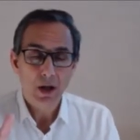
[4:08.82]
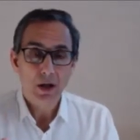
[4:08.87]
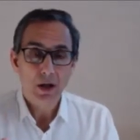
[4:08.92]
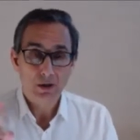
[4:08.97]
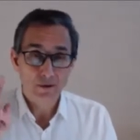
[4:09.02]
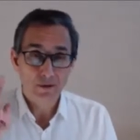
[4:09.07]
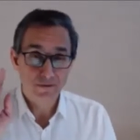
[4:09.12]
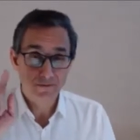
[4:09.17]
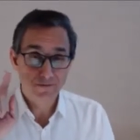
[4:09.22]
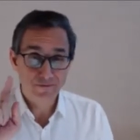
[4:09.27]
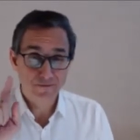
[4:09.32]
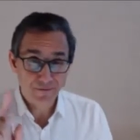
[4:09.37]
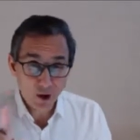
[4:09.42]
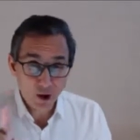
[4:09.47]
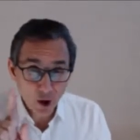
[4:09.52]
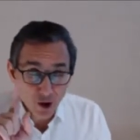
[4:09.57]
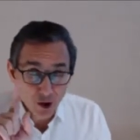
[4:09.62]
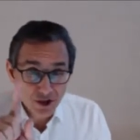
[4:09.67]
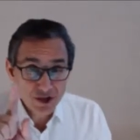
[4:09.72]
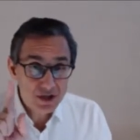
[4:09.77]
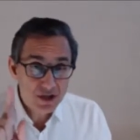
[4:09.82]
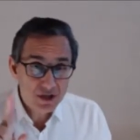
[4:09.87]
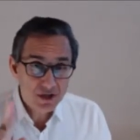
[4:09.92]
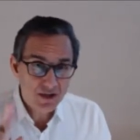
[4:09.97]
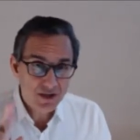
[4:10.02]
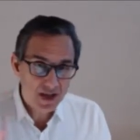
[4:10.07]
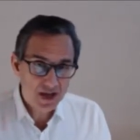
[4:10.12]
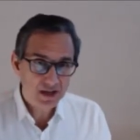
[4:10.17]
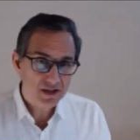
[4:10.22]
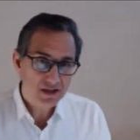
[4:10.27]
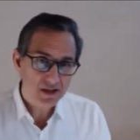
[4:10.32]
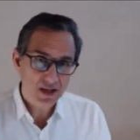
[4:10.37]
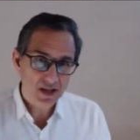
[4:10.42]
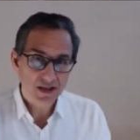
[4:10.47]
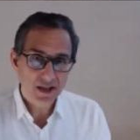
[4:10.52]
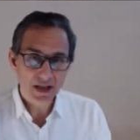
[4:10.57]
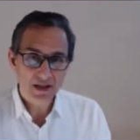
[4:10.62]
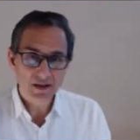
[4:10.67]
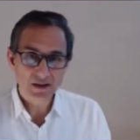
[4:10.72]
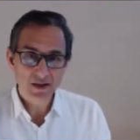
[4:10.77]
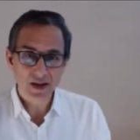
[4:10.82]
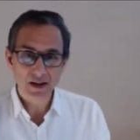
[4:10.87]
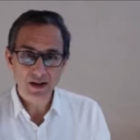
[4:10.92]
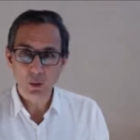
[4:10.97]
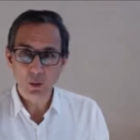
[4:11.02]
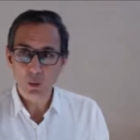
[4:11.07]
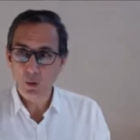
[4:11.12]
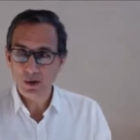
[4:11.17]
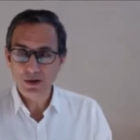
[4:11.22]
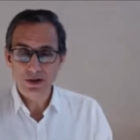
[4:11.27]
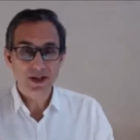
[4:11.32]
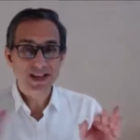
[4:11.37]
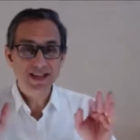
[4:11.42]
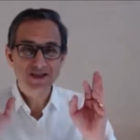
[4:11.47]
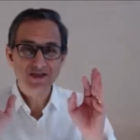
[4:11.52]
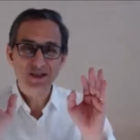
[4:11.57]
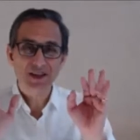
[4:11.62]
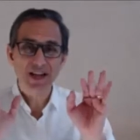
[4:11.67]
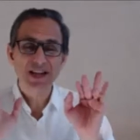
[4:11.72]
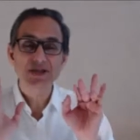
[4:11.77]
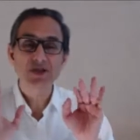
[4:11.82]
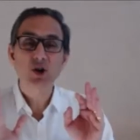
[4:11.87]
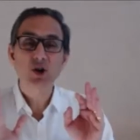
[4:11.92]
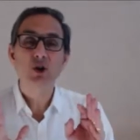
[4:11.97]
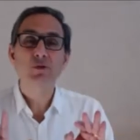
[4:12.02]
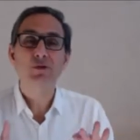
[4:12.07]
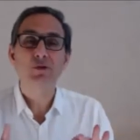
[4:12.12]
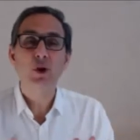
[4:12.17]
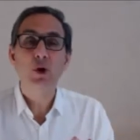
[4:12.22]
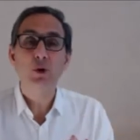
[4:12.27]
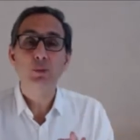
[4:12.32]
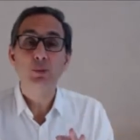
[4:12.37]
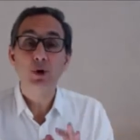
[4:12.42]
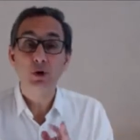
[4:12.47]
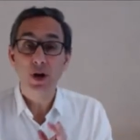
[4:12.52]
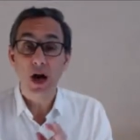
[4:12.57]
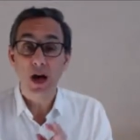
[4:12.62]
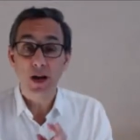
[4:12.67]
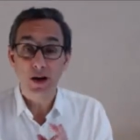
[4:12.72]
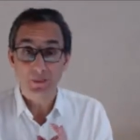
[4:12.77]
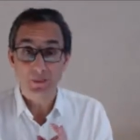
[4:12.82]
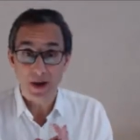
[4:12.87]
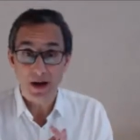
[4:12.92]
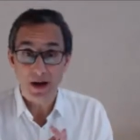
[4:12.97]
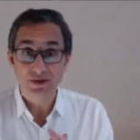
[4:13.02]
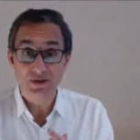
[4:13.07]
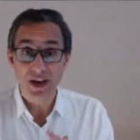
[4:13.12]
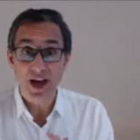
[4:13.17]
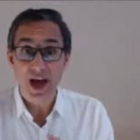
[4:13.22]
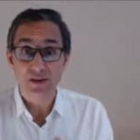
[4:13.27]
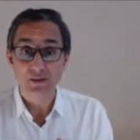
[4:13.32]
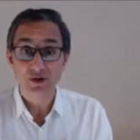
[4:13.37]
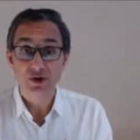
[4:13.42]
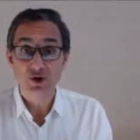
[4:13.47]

the first things that they did was let's let's confirm you're not about to have a.